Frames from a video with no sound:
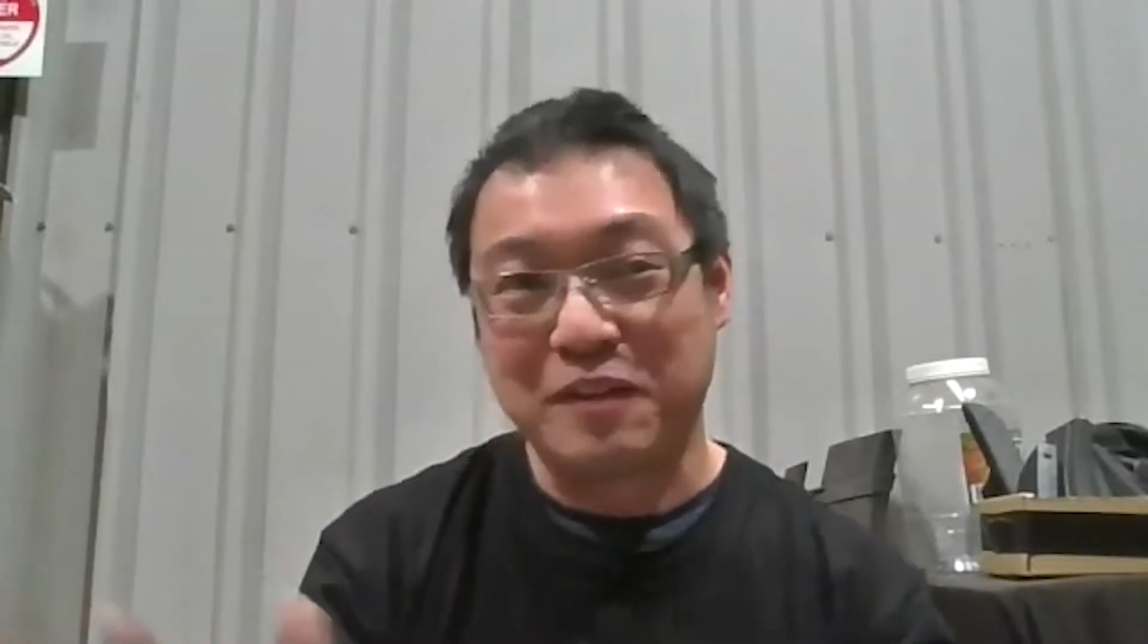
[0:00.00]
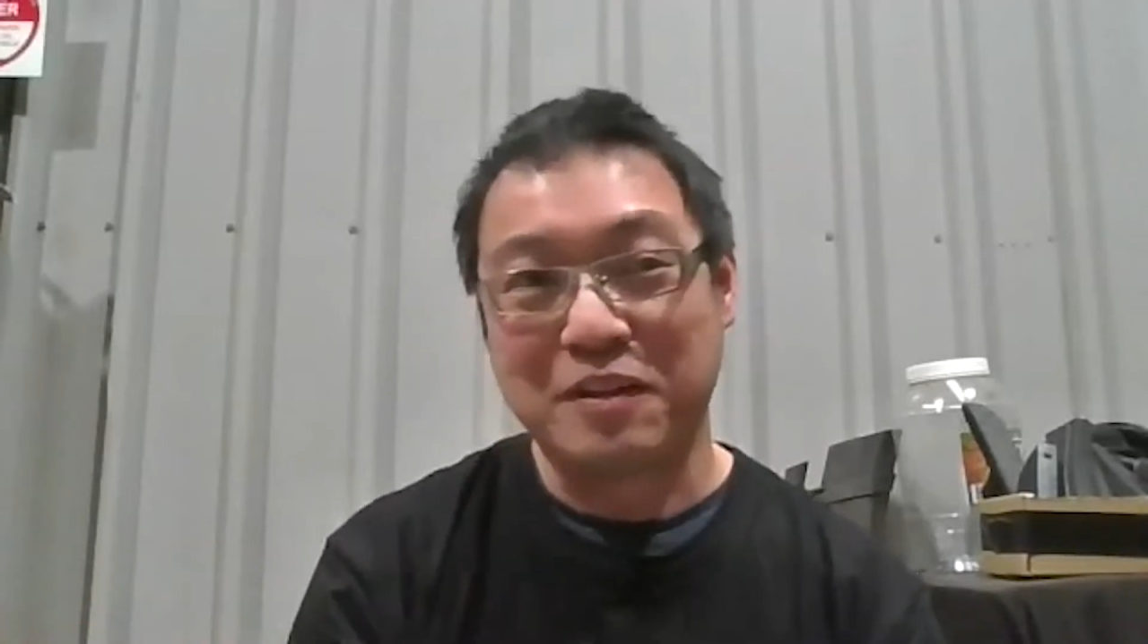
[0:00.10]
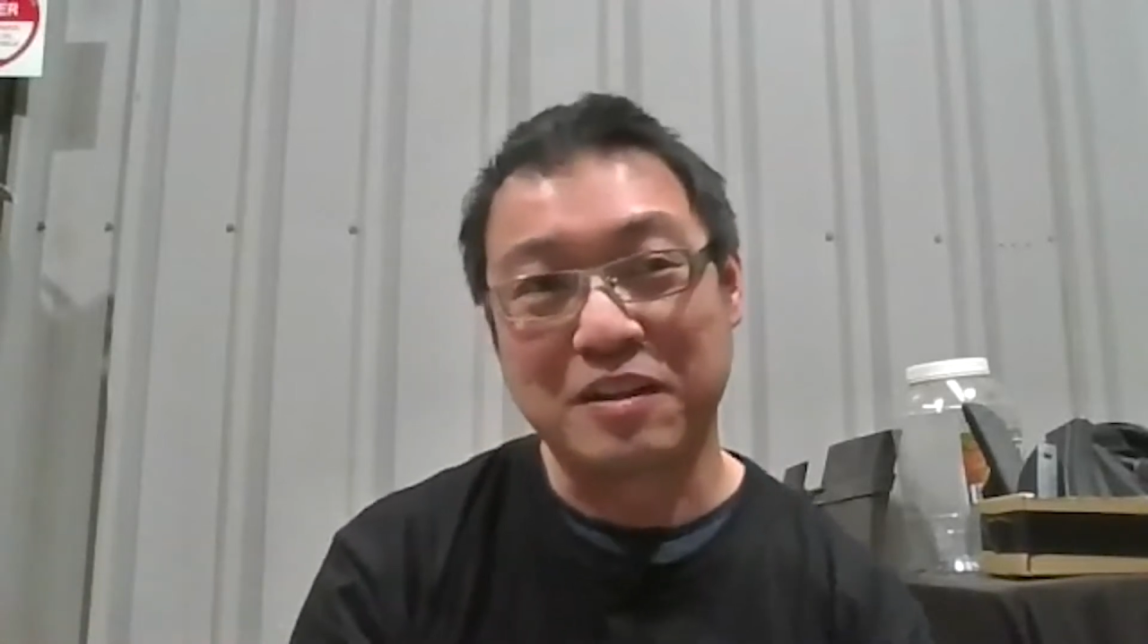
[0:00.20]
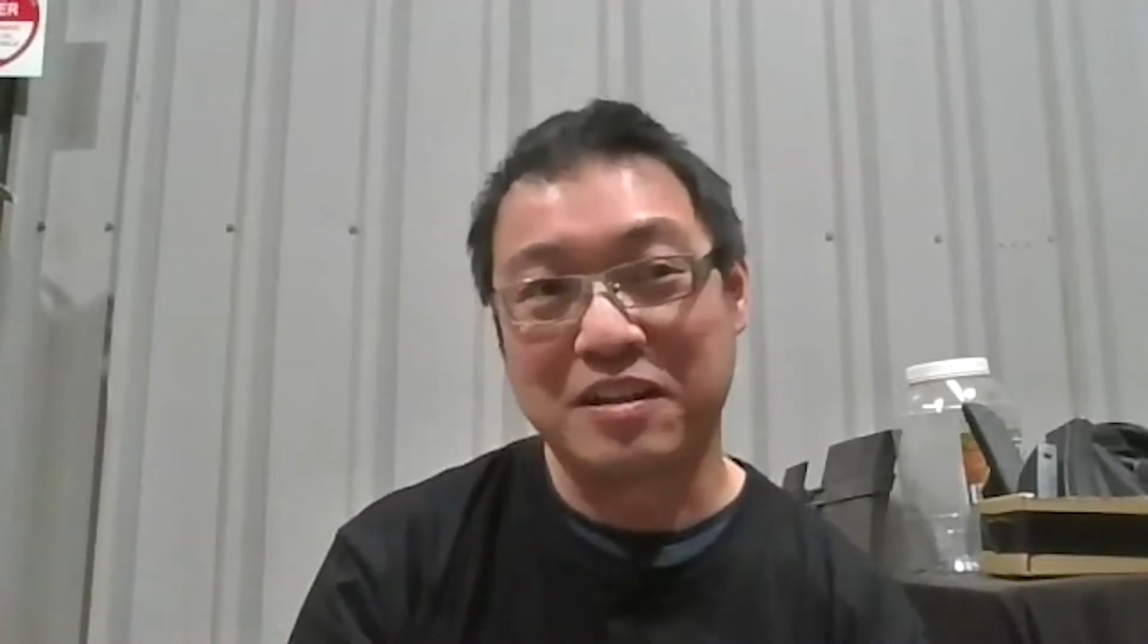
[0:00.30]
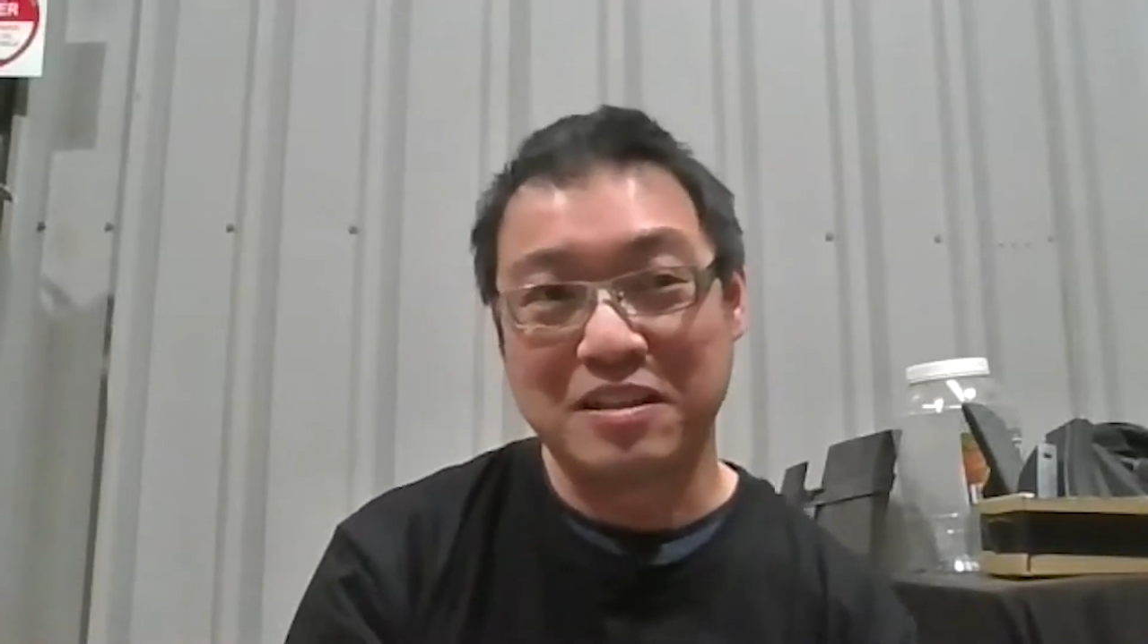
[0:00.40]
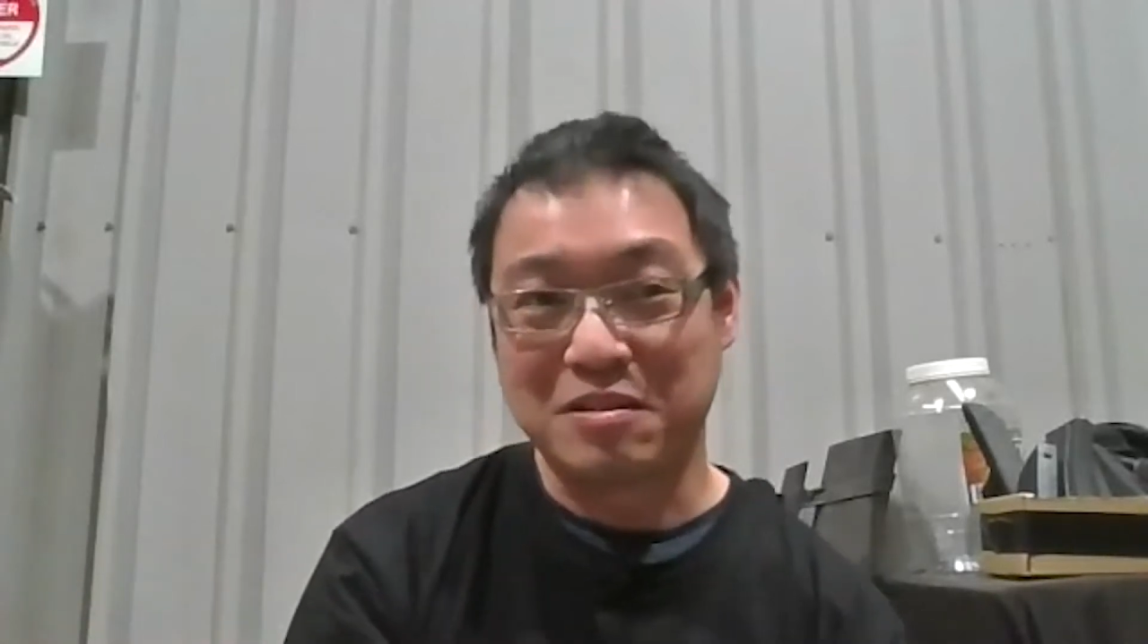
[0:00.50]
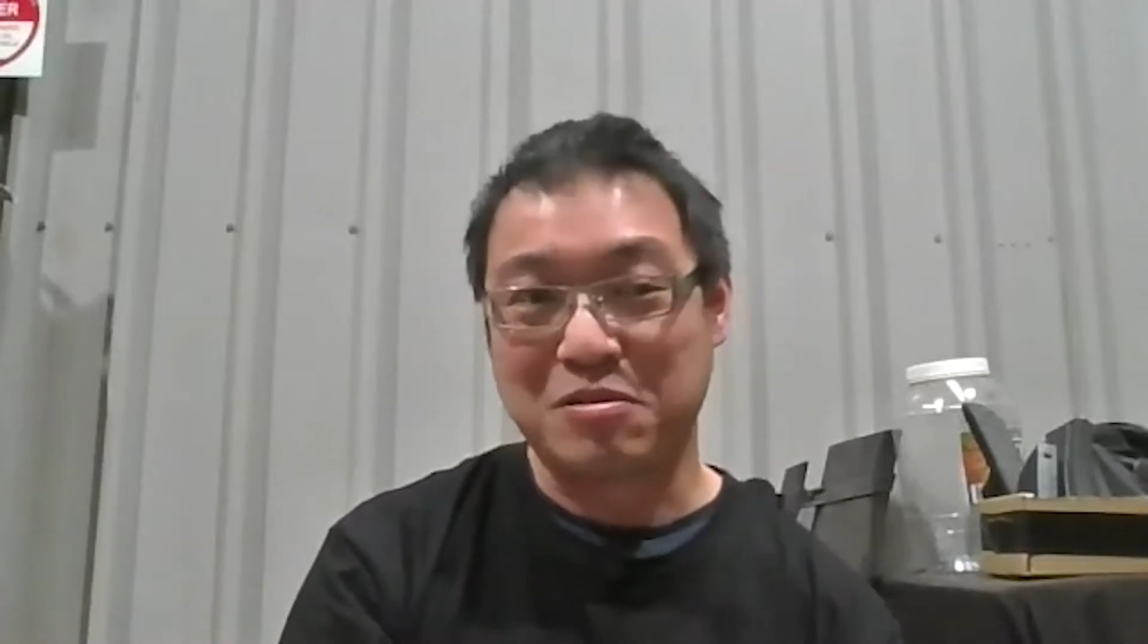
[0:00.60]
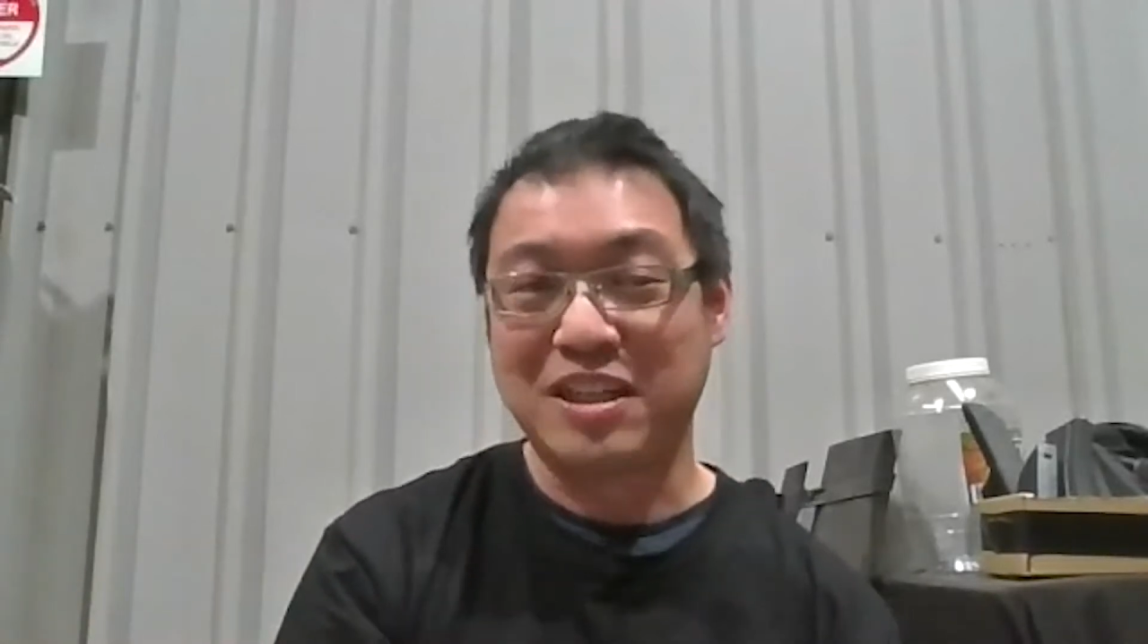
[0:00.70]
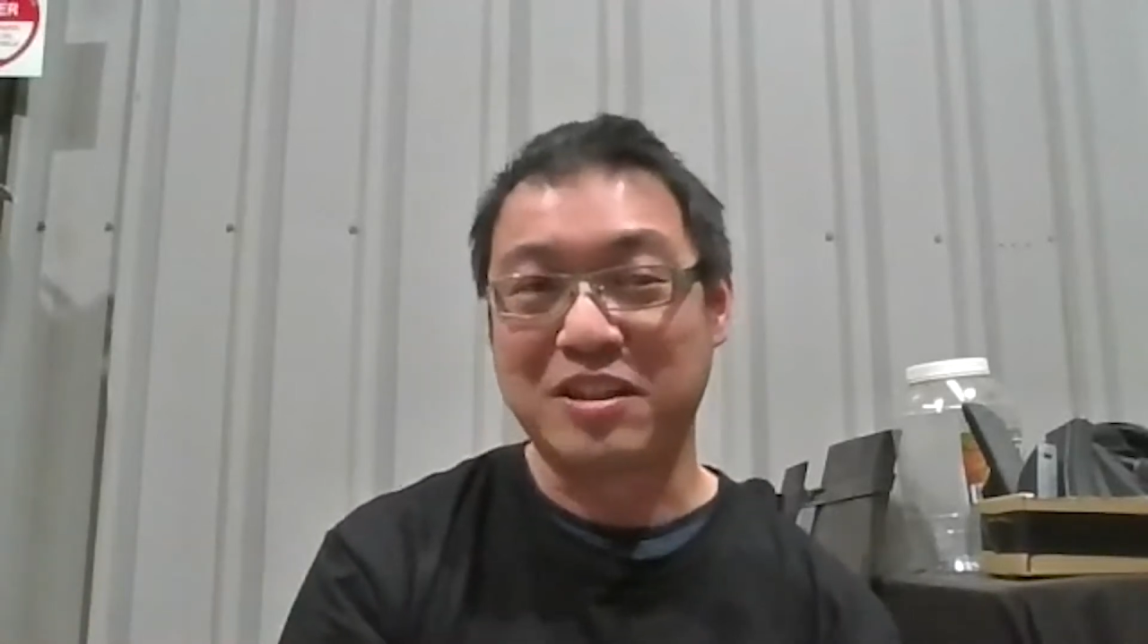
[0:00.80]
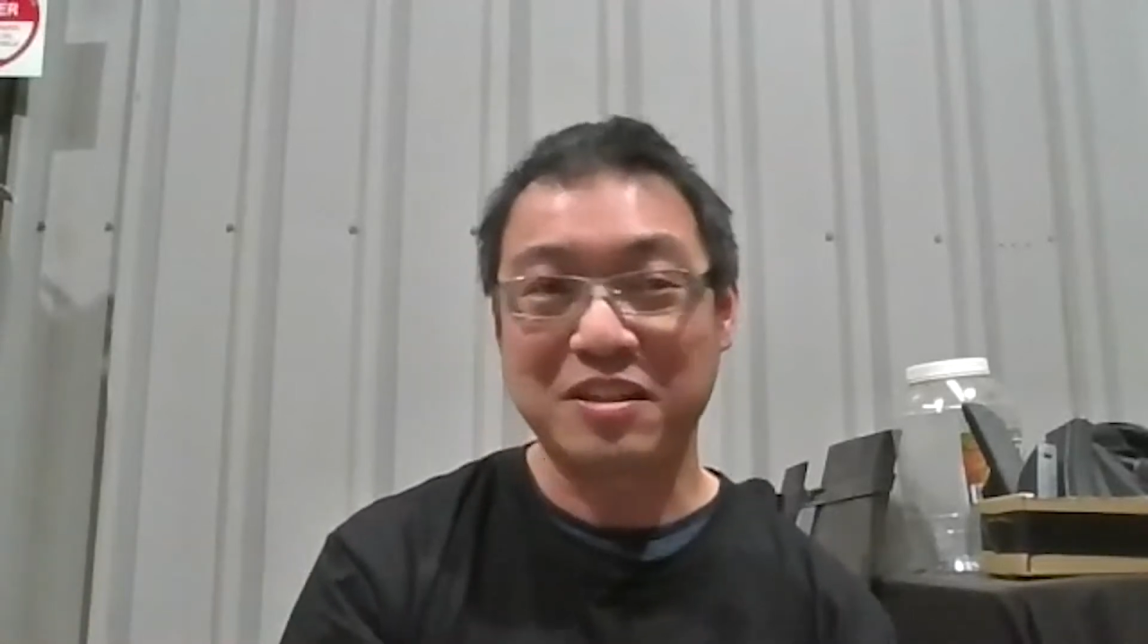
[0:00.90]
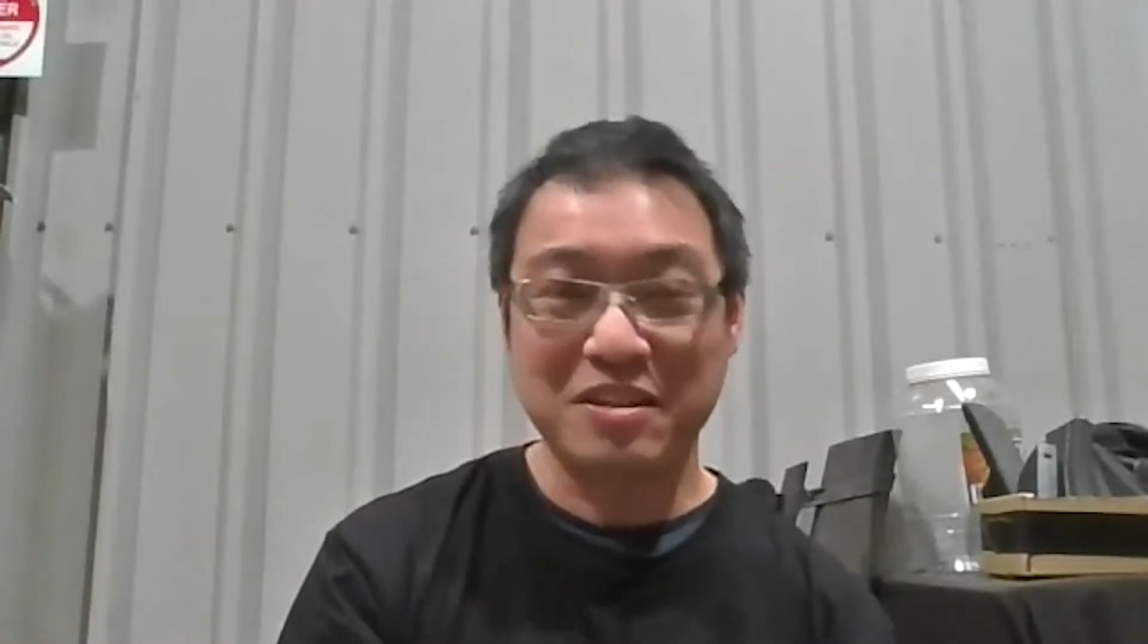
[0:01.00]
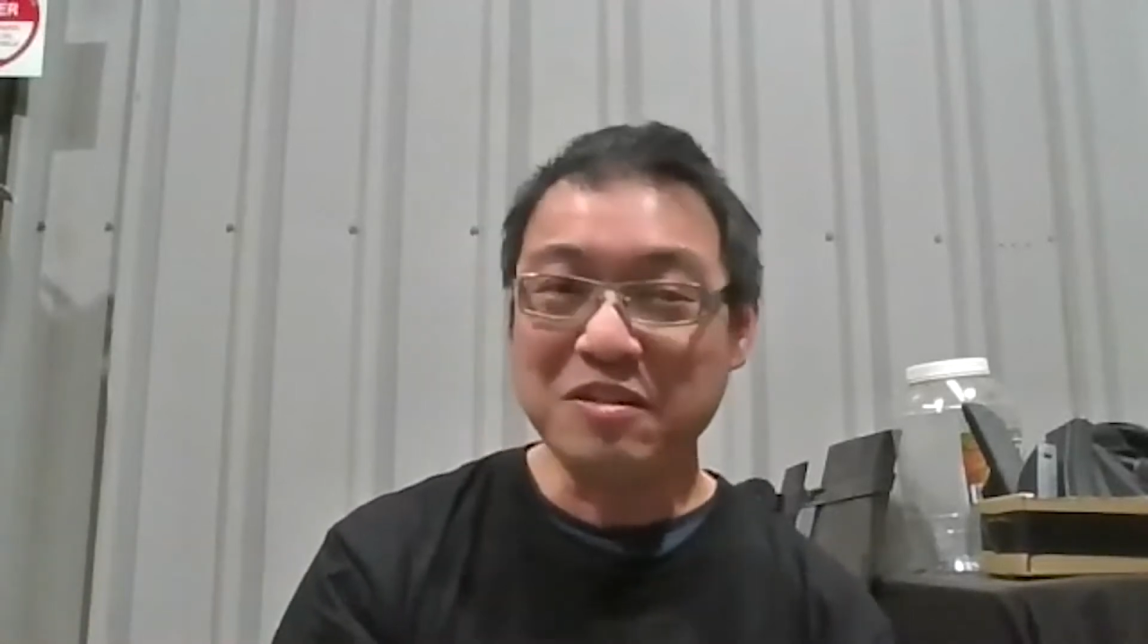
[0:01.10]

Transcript: the industries.